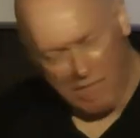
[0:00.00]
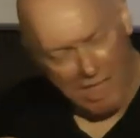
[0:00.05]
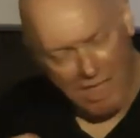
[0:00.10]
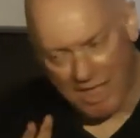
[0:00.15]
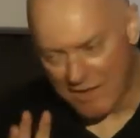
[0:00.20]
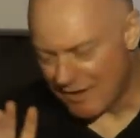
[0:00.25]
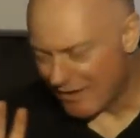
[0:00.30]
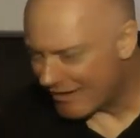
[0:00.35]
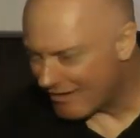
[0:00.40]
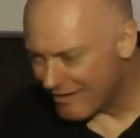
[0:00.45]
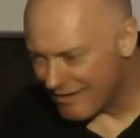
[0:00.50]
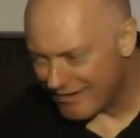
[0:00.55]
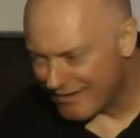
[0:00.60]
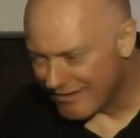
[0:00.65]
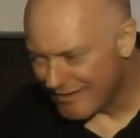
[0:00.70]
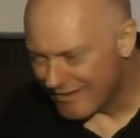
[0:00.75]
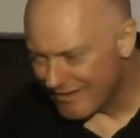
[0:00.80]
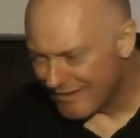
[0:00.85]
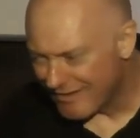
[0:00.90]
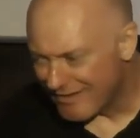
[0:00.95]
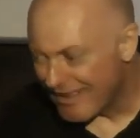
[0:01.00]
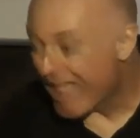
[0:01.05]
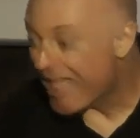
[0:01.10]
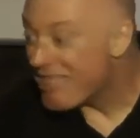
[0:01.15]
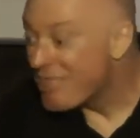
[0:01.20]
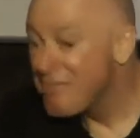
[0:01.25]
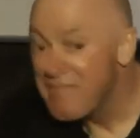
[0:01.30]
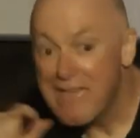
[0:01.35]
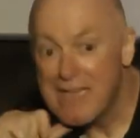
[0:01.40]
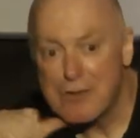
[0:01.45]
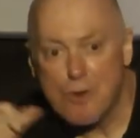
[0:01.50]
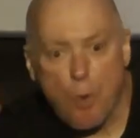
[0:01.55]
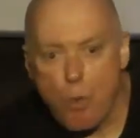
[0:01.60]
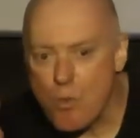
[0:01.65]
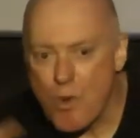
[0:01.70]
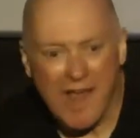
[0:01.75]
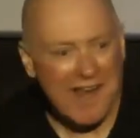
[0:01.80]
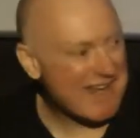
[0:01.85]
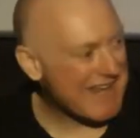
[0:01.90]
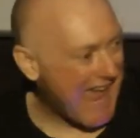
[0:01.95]
They don't recognize him,
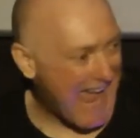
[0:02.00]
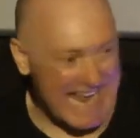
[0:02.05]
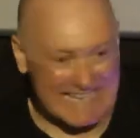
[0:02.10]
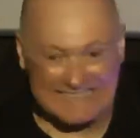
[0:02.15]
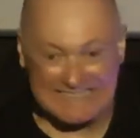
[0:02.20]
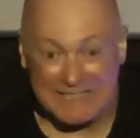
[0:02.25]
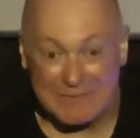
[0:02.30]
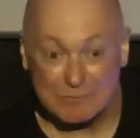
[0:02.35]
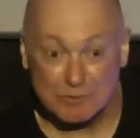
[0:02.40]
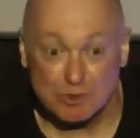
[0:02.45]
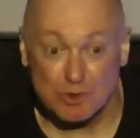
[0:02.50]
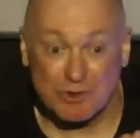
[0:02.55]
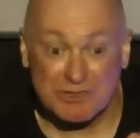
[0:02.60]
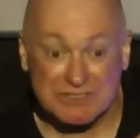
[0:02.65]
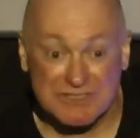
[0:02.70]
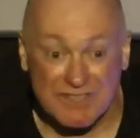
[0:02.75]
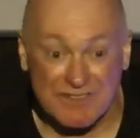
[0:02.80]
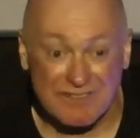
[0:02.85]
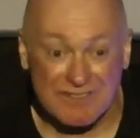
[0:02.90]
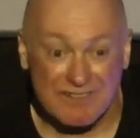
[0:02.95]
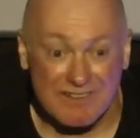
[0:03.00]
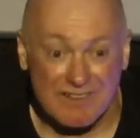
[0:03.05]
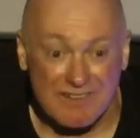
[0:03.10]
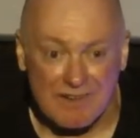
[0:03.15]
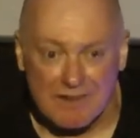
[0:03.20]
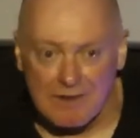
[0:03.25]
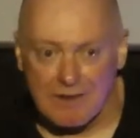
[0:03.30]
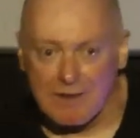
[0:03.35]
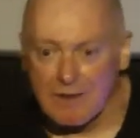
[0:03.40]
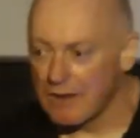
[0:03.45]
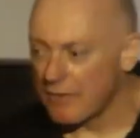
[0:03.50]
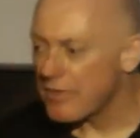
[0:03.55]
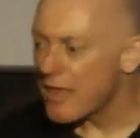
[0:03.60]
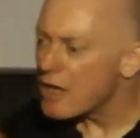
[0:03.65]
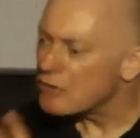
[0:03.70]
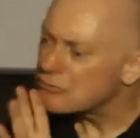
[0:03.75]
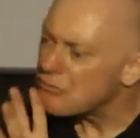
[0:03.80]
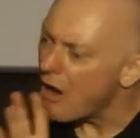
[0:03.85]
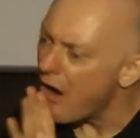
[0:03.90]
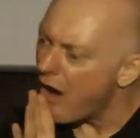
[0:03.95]
and all of a sudden the guilt of 20 years
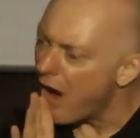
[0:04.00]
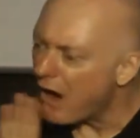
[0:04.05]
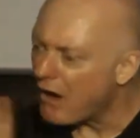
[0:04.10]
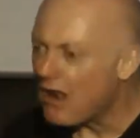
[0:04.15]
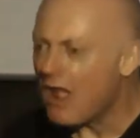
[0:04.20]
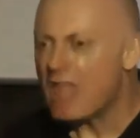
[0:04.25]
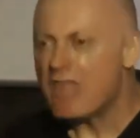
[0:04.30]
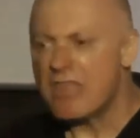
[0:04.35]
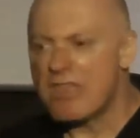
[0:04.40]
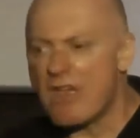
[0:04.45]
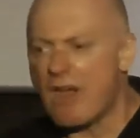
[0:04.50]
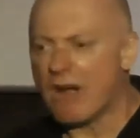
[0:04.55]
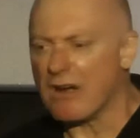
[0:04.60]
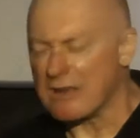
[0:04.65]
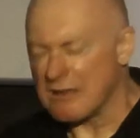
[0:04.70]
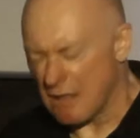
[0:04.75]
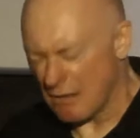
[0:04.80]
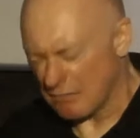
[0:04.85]
is weighing on them,